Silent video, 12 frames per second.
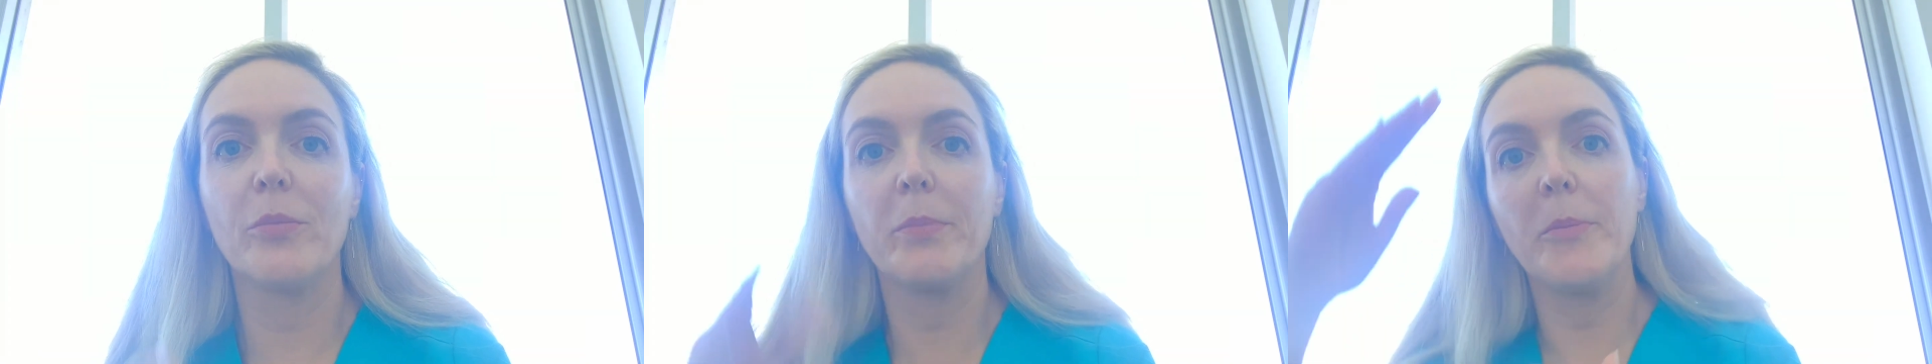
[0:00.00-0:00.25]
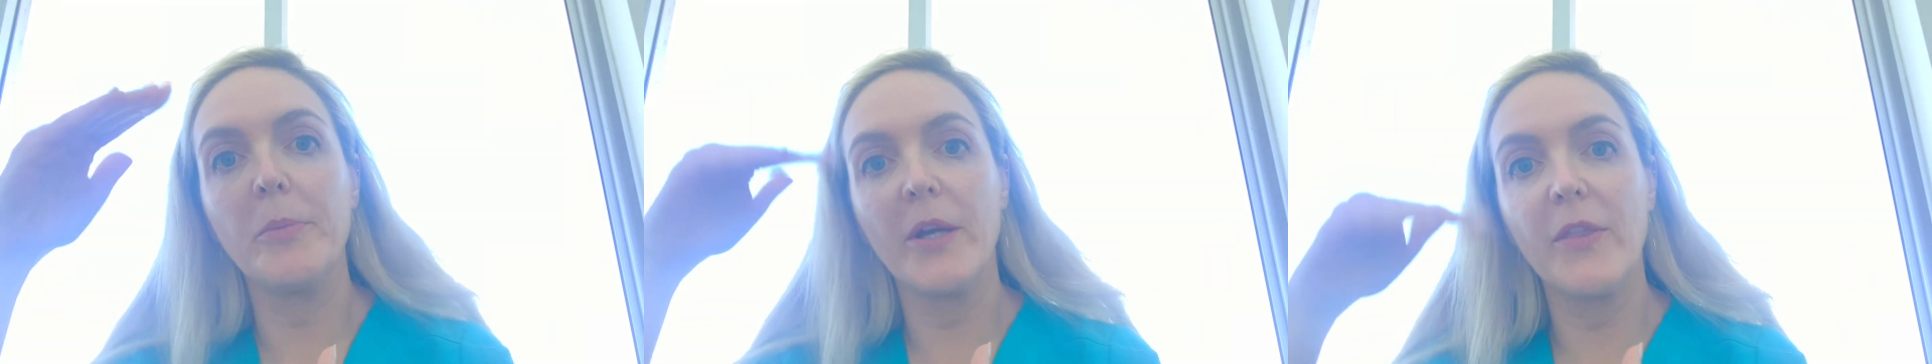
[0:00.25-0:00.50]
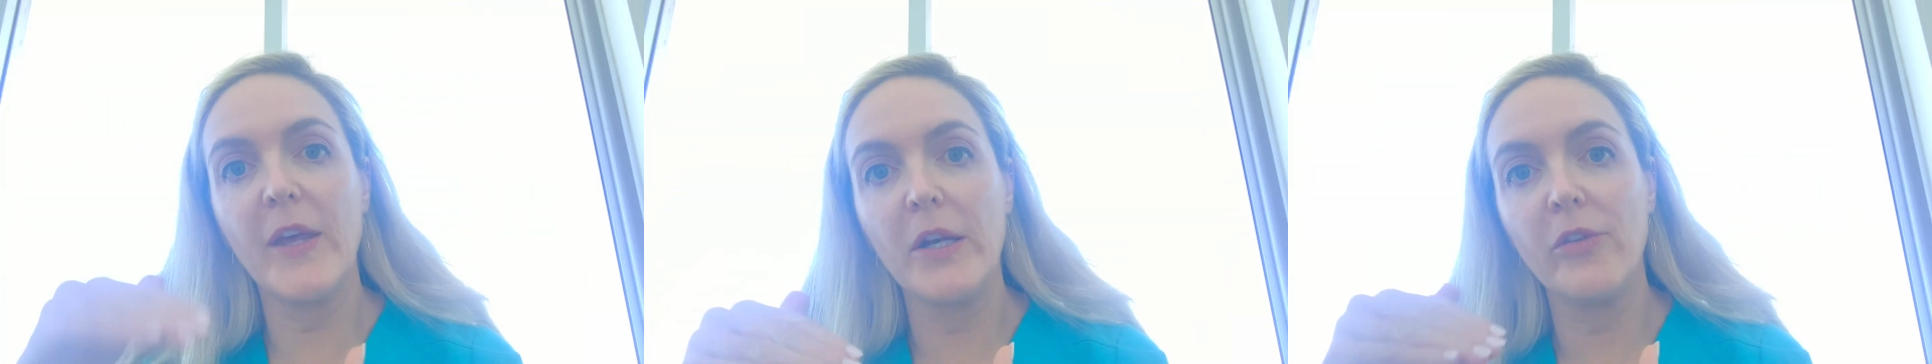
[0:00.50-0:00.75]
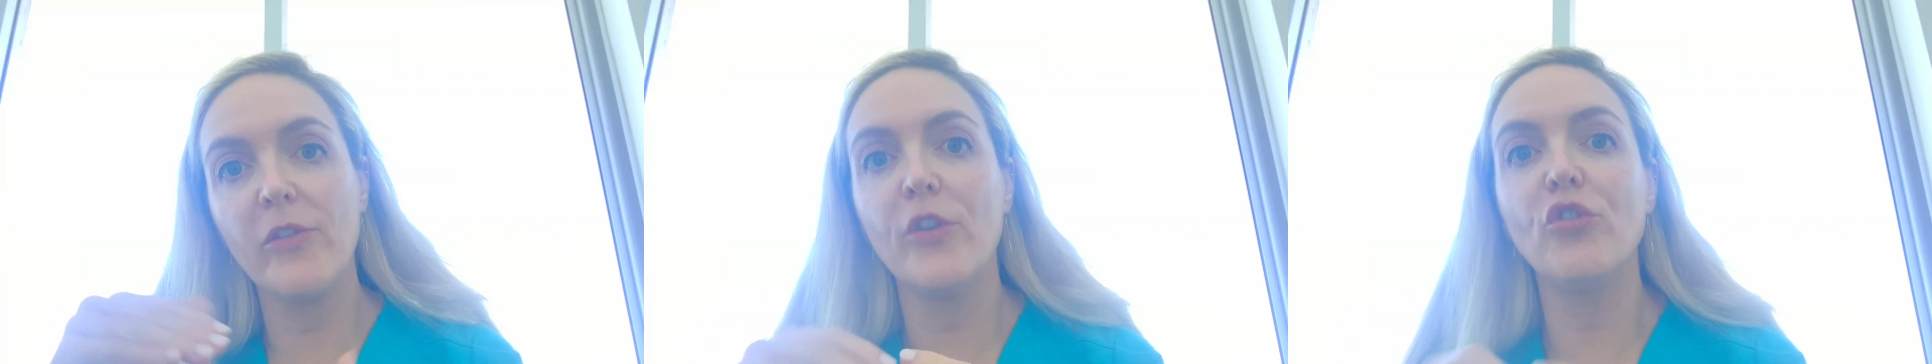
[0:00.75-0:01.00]
by bringing that
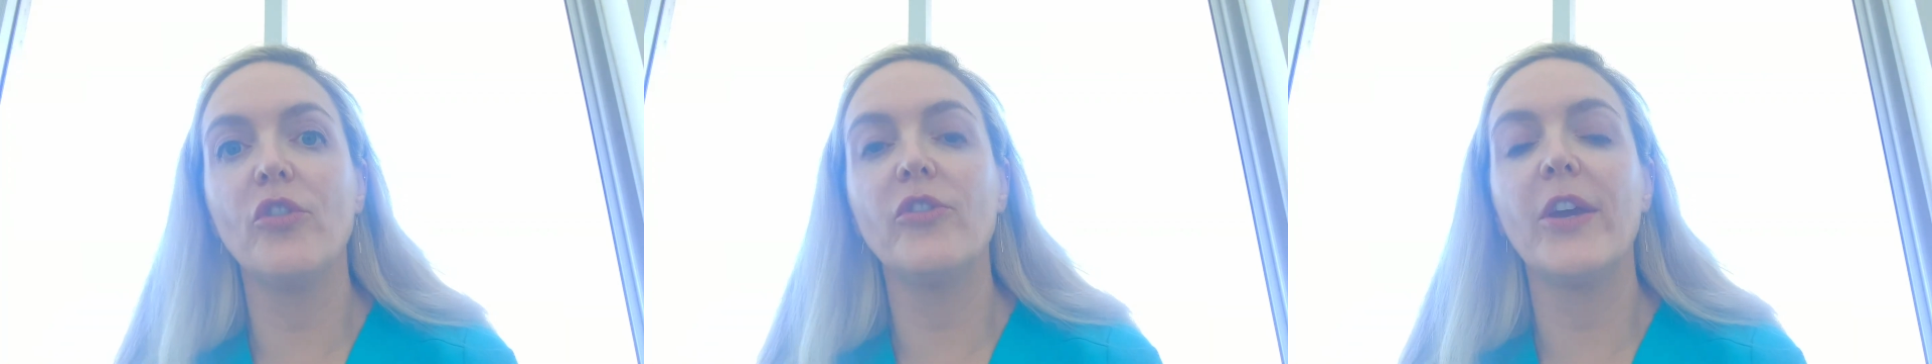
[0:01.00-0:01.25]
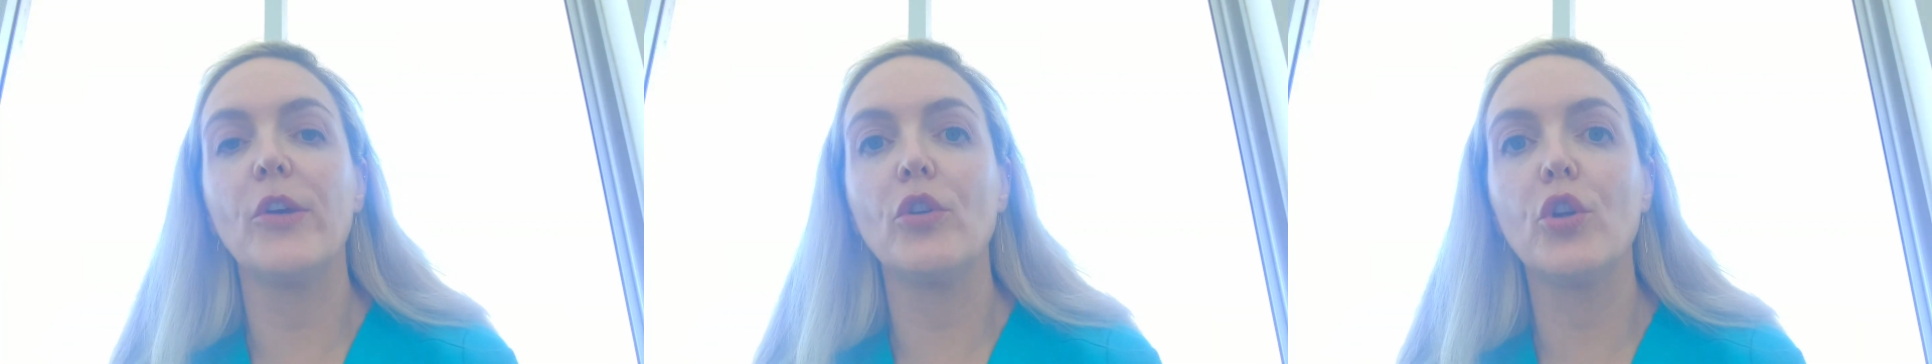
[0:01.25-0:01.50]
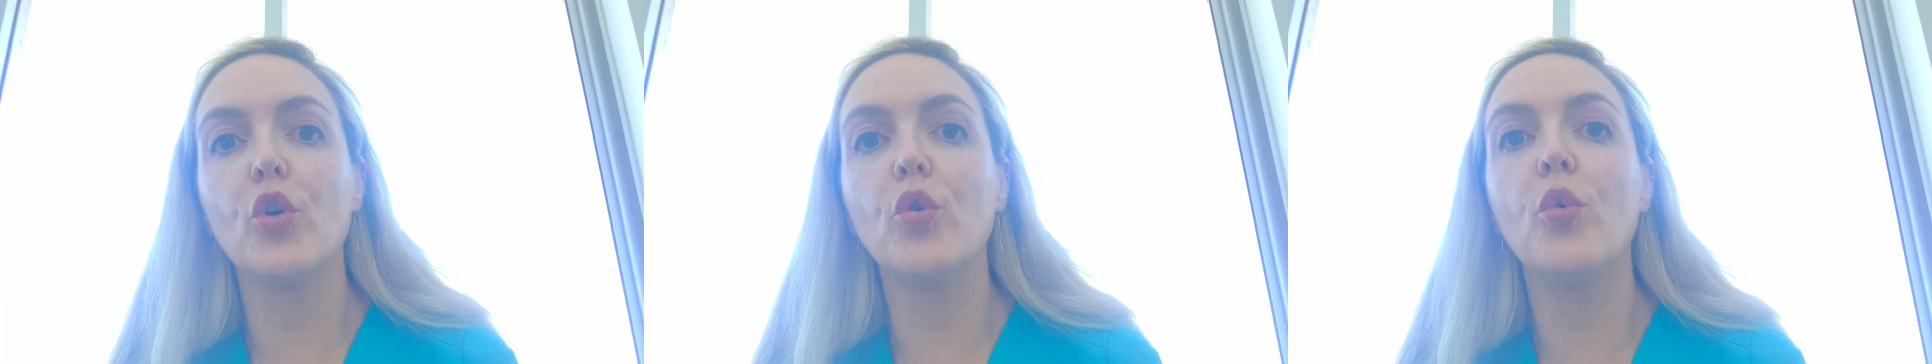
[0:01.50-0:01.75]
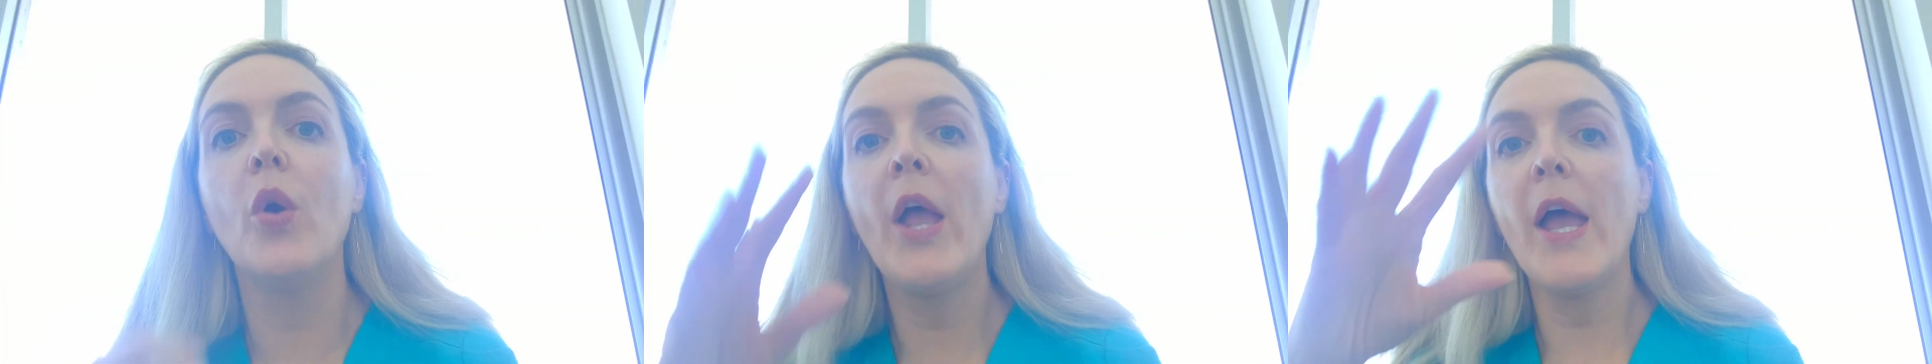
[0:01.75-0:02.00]
incision down low